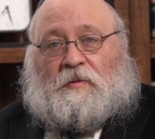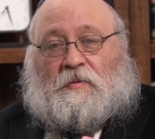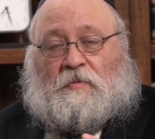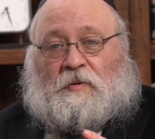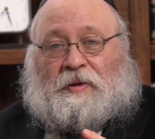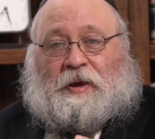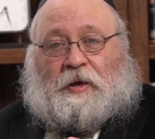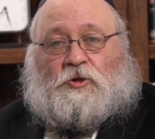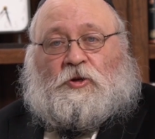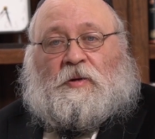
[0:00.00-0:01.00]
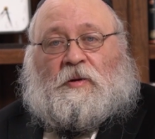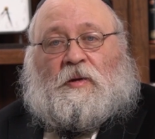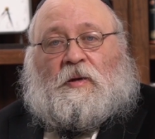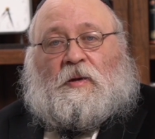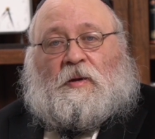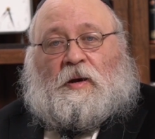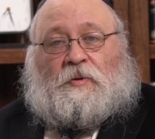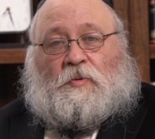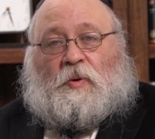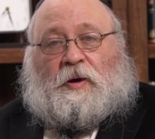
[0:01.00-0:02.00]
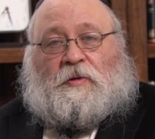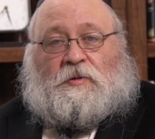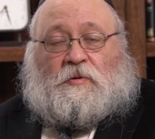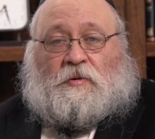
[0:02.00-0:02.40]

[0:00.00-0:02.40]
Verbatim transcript: to engage in, otherwise